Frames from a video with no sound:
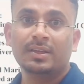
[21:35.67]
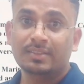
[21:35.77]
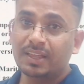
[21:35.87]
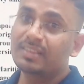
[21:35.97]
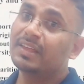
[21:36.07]

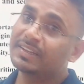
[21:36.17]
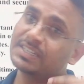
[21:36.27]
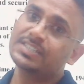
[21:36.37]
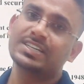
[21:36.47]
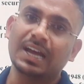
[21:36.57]
then there is
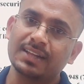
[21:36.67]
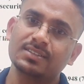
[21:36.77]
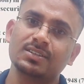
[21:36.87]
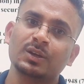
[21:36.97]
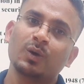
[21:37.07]
a
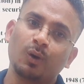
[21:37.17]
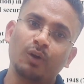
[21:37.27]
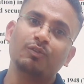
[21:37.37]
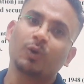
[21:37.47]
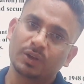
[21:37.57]
chance
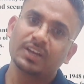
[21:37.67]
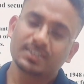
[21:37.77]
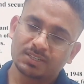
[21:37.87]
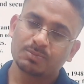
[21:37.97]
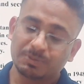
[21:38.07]
of
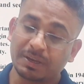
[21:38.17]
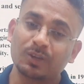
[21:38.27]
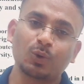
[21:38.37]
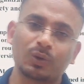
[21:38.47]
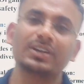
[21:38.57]
organisms,
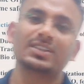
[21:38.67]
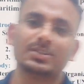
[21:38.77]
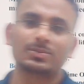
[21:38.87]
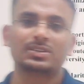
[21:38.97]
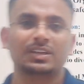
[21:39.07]

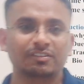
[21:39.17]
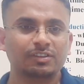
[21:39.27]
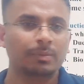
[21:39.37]
microorganisms. If the